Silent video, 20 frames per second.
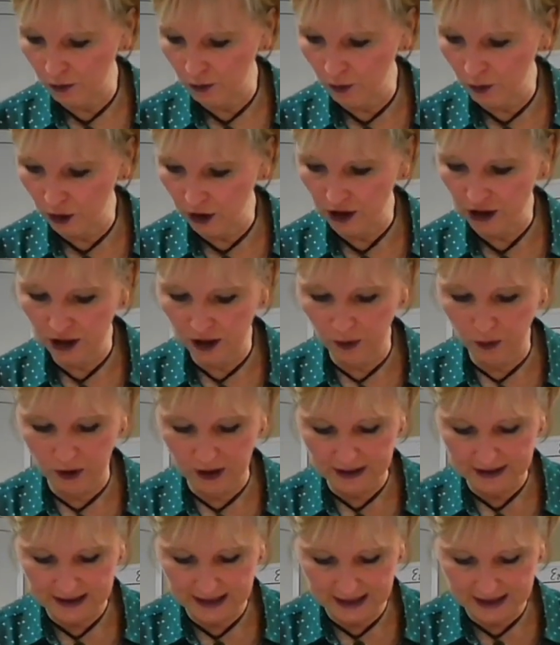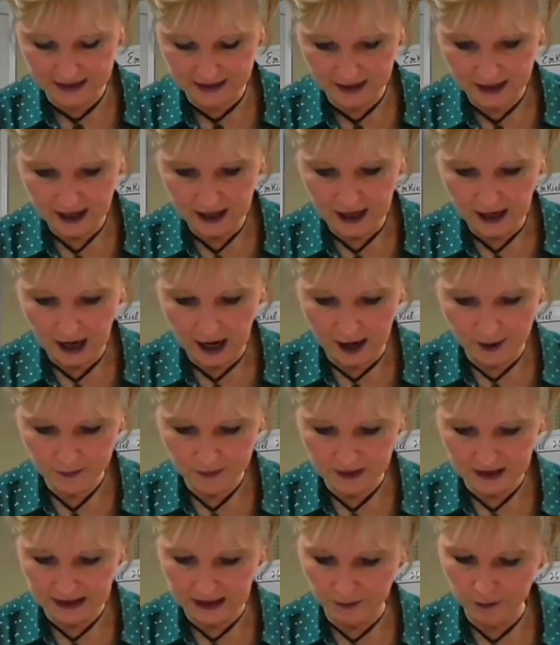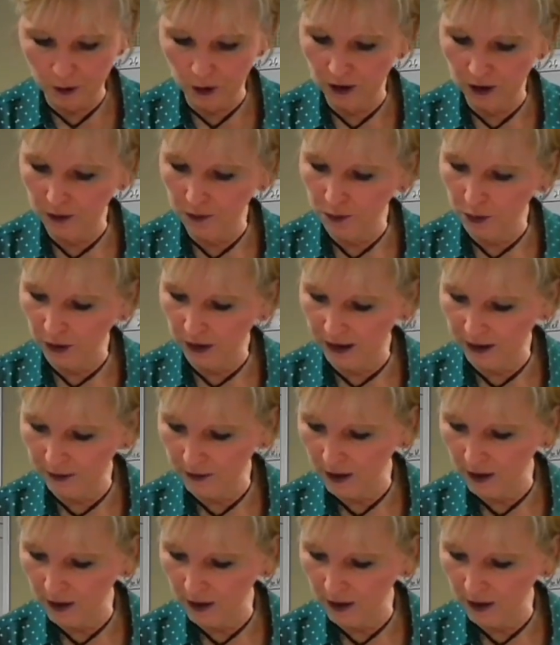worksheet where it says that I'm going to bring